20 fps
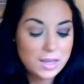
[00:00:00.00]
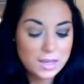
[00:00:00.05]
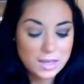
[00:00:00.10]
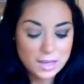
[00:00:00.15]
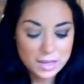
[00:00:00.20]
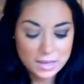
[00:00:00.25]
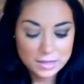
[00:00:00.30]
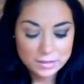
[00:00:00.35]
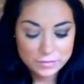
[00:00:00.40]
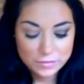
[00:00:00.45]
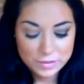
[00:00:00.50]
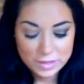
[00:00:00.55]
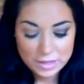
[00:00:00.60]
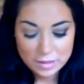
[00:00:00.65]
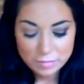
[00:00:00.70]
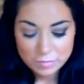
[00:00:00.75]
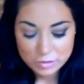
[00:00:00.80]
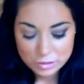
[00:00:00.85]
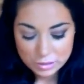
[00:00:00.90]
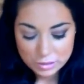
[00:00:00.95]
And for that
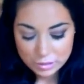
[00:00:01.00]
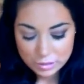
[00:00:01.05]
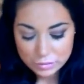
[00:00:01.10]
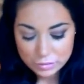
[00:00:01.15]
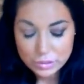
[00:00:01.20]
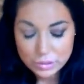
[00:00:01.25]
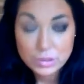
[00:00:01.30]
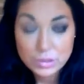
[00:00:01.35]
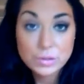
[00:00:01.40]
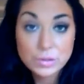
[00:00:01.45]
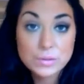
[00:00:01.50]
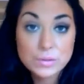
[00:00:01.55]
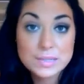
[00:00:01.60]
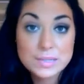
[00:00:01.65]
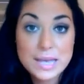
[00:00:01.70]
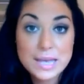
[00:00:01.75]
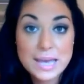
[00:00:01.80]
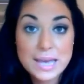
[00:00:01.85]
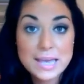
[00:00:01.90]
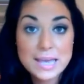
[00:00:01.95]
I'm just going to
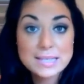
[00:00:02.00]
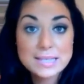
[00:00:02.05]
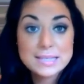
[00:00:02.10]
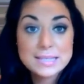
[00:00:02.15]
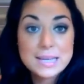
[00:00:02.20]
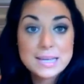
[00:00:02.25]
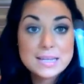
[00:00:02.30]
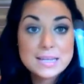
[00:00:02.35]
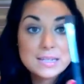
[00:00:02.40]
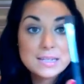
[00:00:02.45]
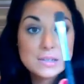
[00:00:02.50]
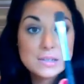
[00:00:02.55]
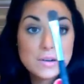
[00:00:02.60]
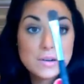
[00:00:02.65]
use a standard